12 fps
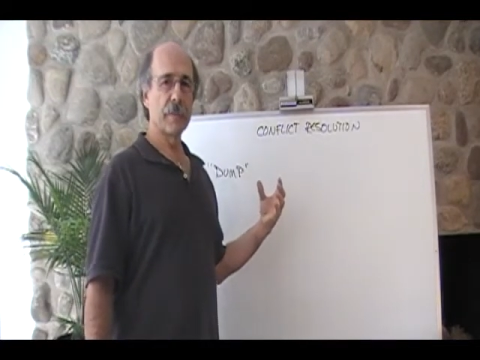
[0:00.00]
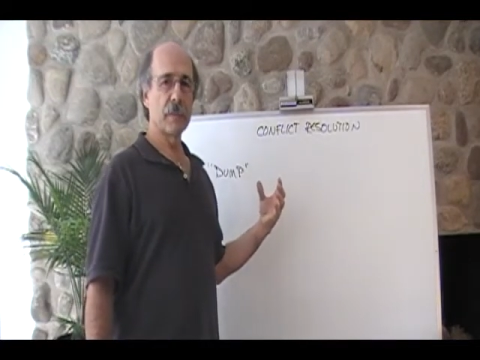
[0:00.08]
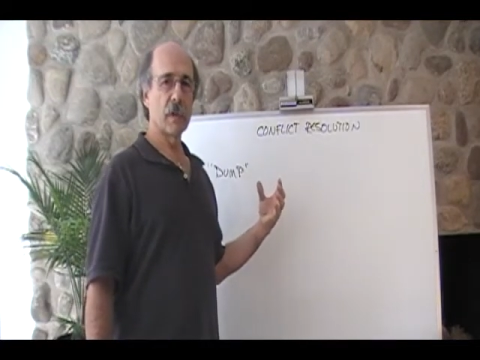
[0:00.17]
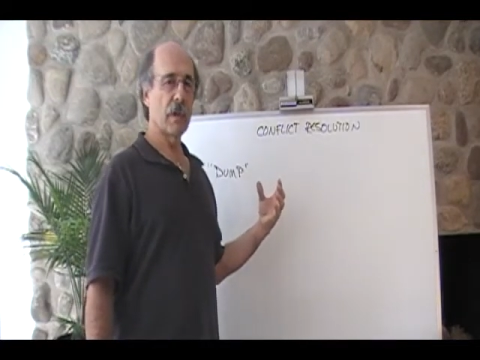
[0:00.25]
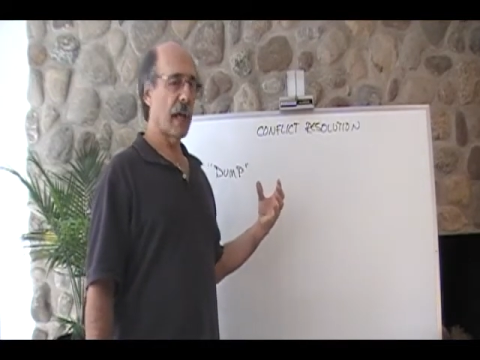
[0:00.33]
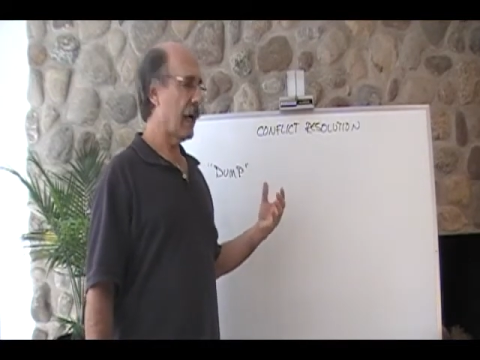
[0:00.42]

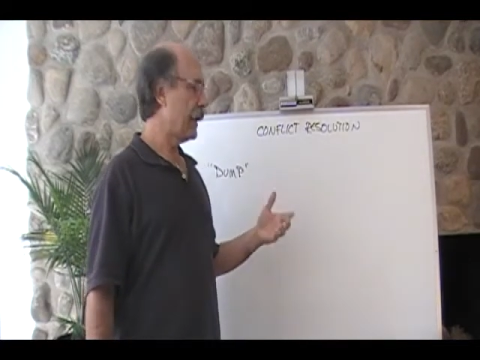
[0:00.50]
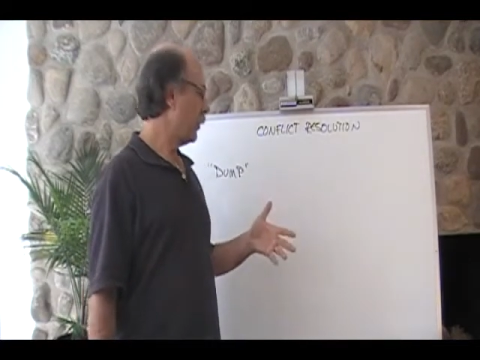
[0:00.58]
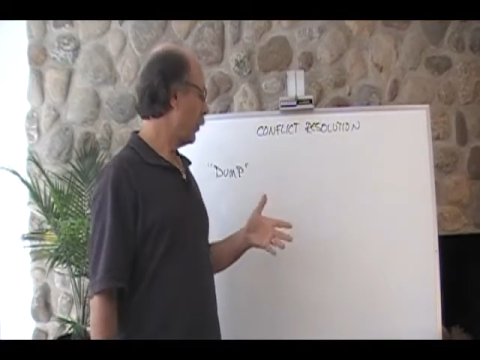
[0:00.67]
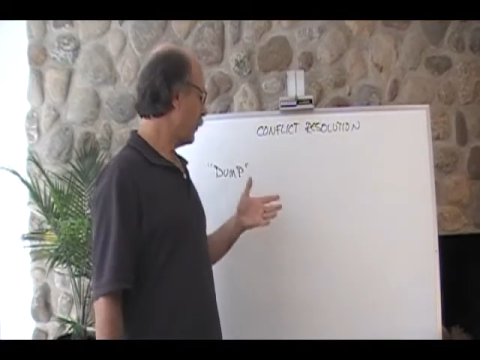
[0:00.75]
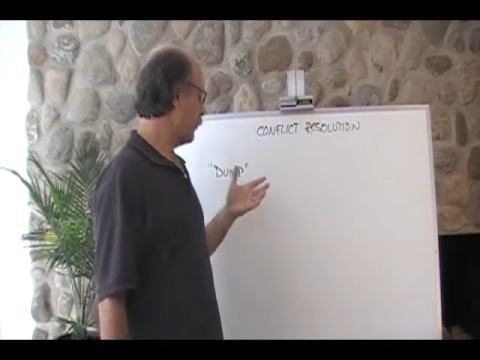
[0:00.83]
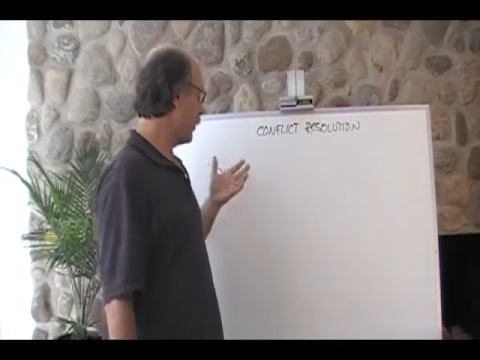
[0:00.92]
Okay? I
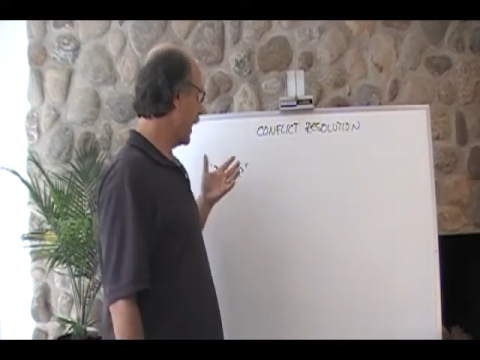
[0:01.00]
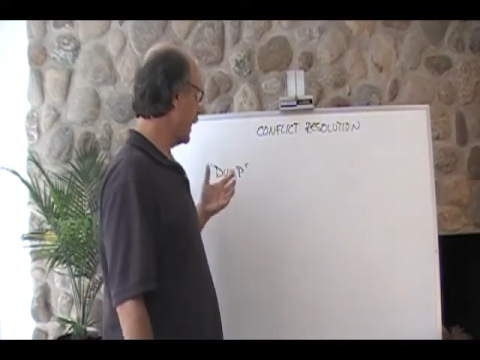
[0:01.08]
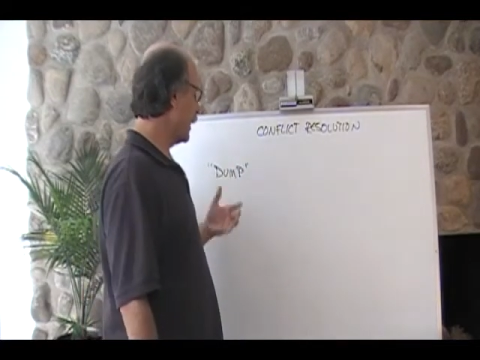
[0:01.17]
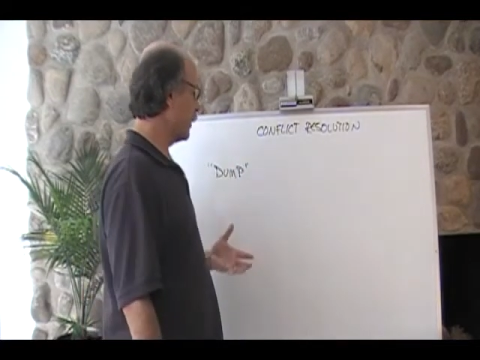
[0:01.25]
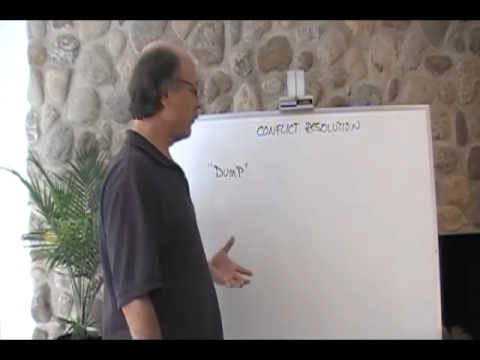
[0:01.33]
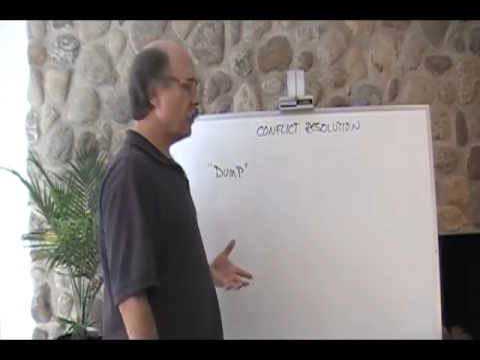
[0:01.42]
know this
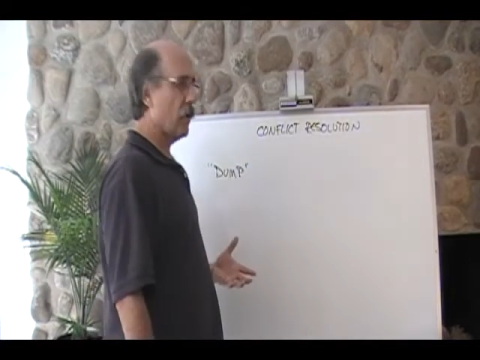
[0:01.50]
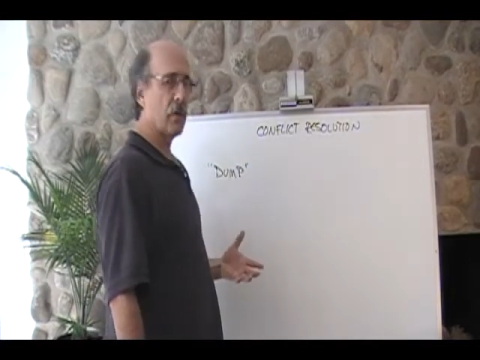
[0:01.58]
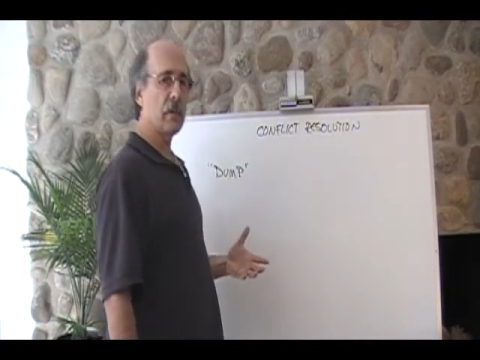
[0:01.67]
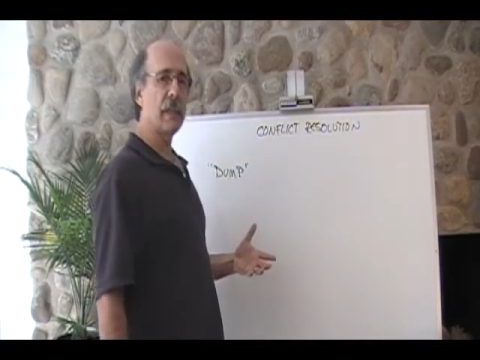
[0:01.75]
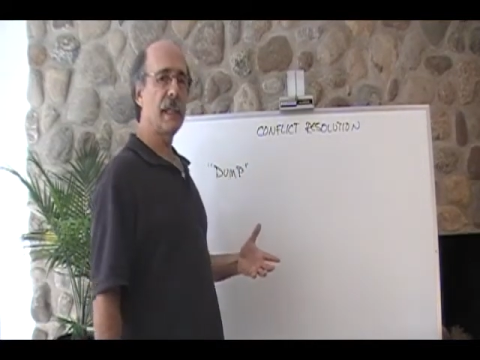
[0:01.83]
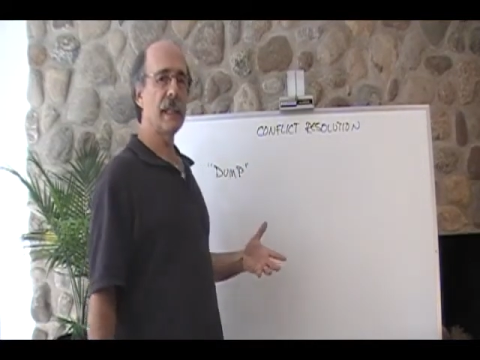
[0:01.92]

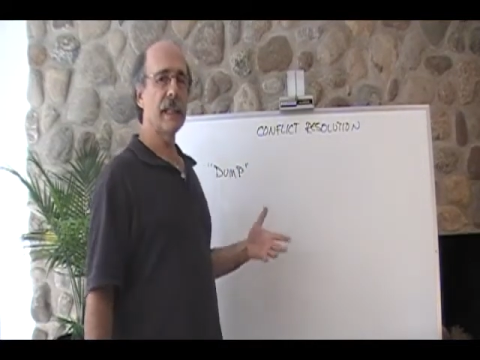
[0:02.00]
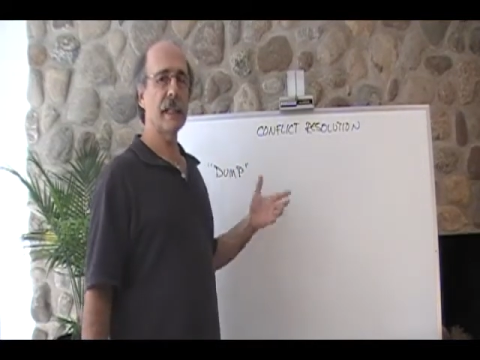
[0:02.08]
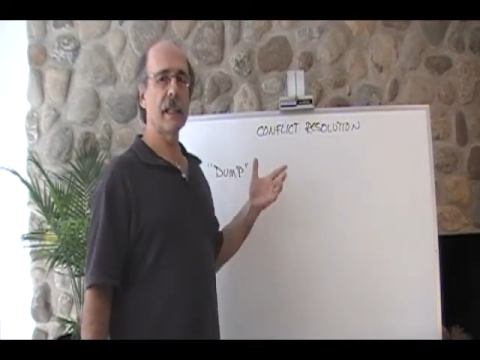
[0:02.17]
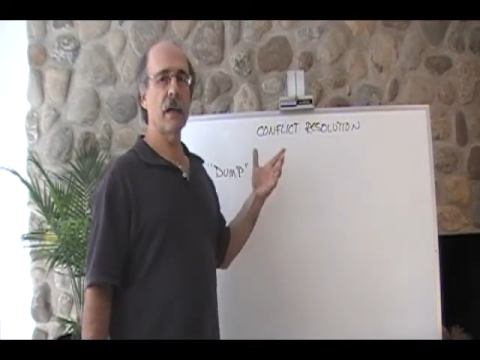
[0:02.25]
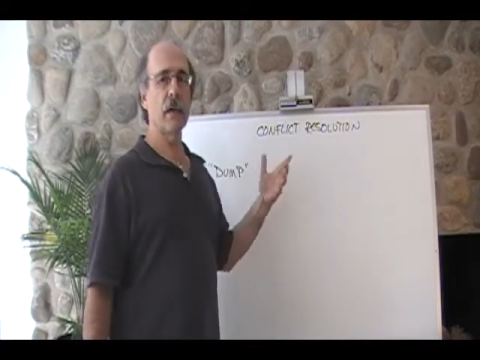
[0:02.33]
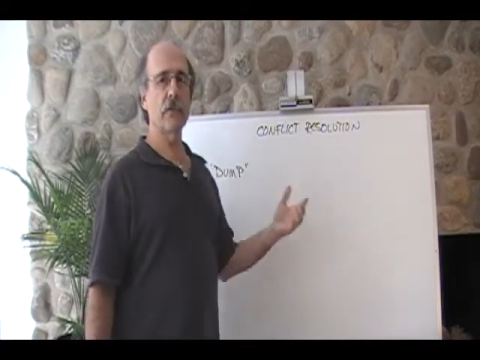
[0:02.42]
anecdotally, and
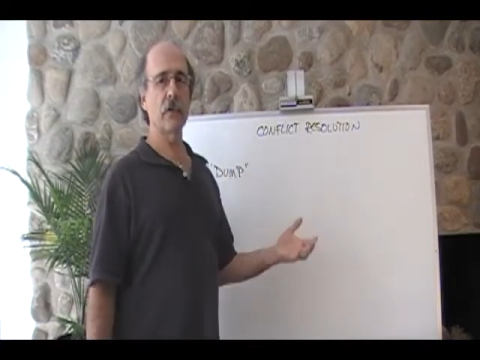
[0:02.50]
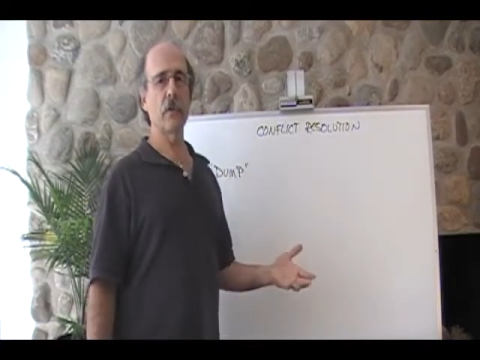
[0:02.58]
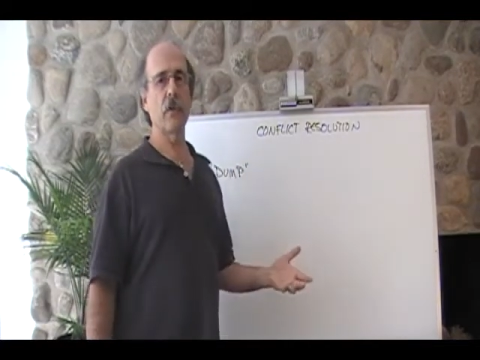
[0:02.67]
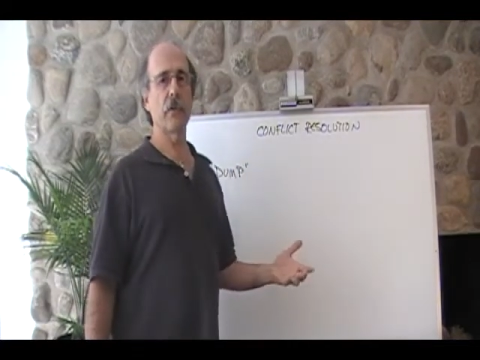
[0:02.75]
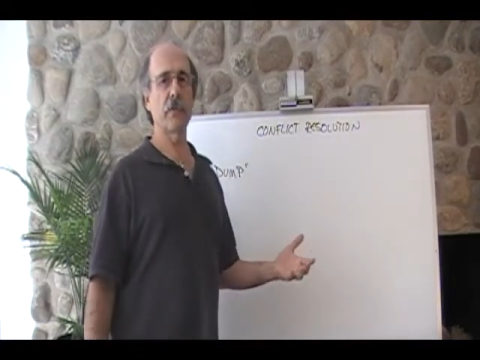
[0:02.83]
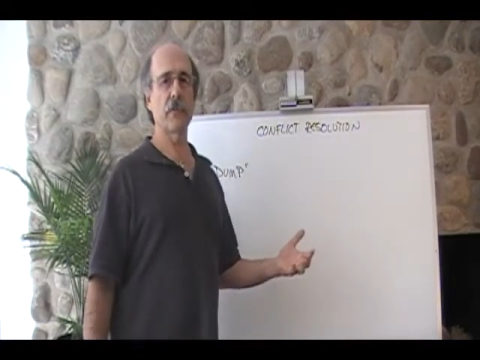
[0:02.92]
I also
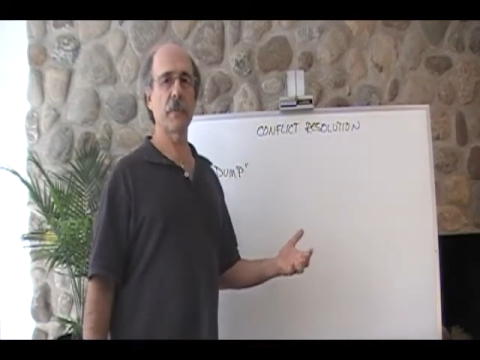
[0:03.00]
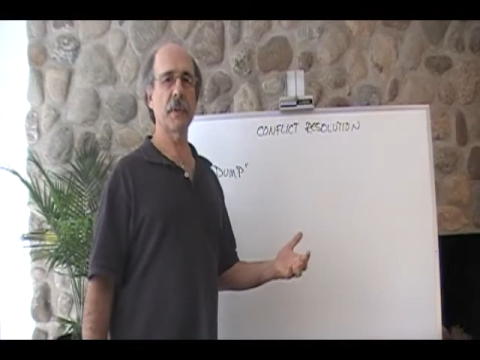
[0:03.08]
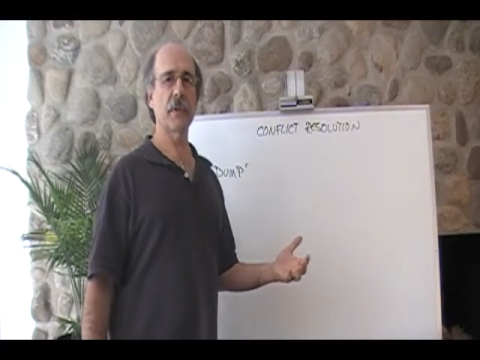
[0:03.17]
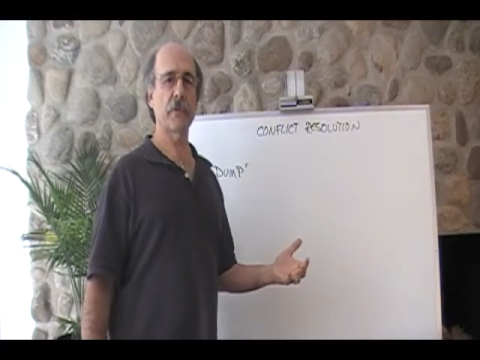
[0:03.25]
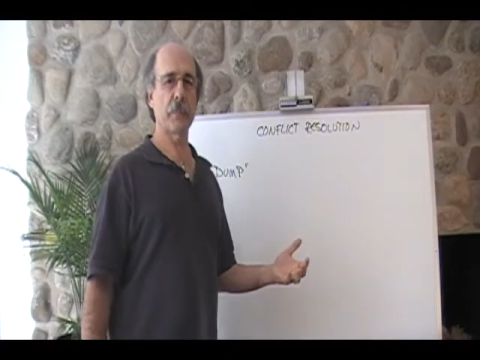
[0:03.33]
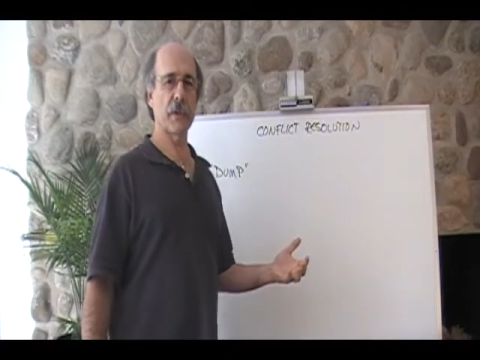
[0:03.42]
know this from
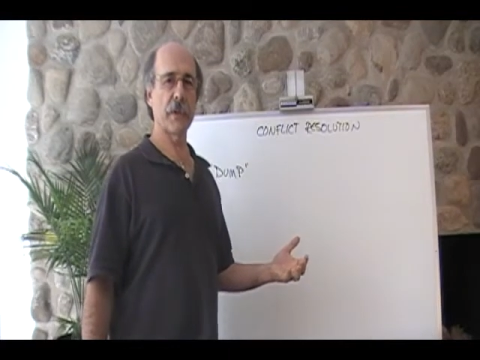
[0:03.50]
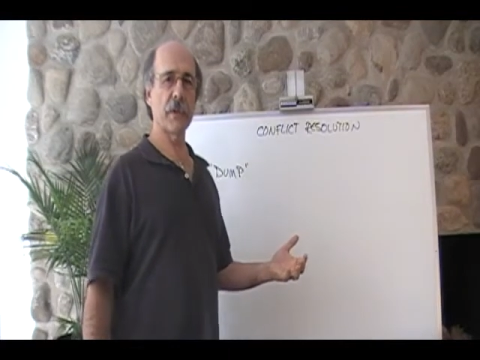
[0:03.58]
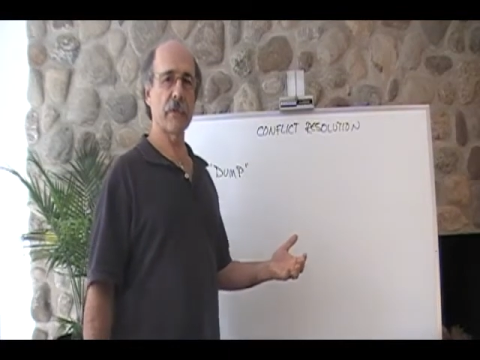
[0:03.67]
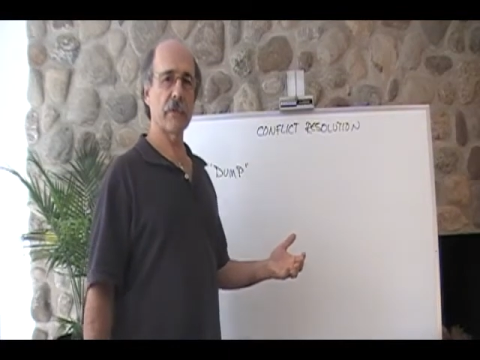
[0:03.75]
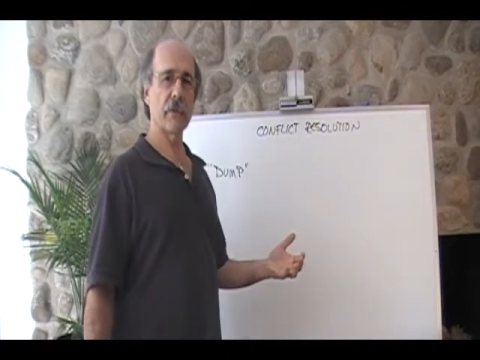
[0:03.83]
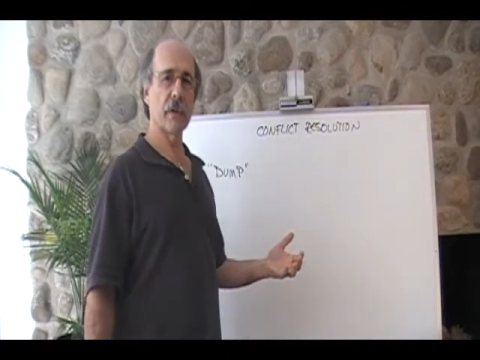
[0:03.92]

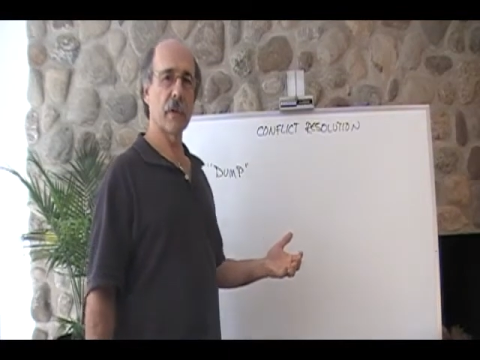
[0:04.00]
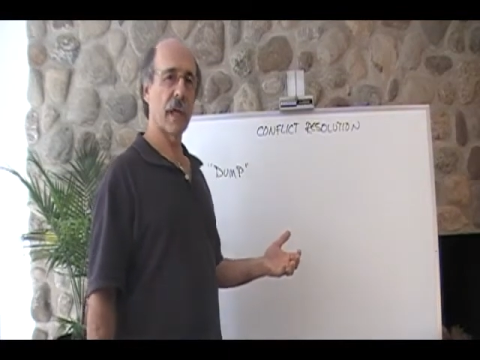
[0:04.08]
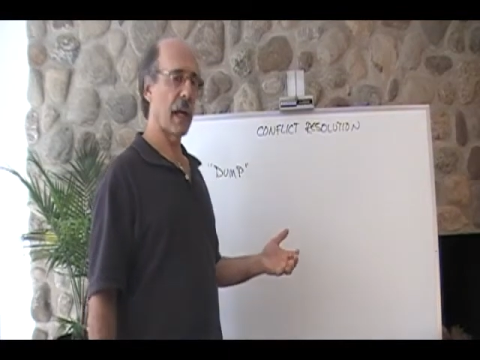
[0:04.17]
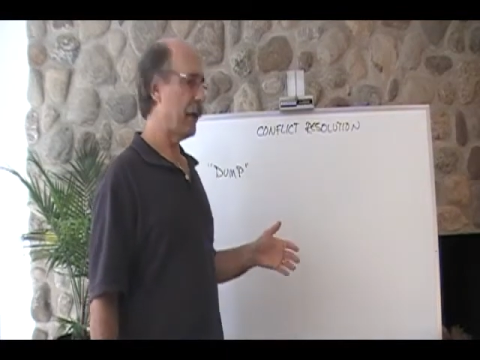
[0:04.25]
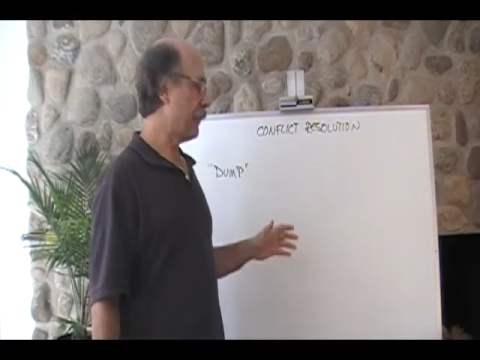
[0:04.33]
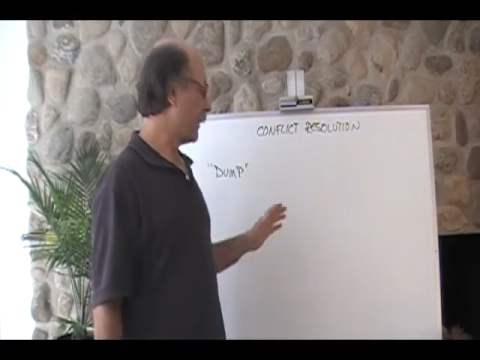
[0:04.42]
experience. Okay?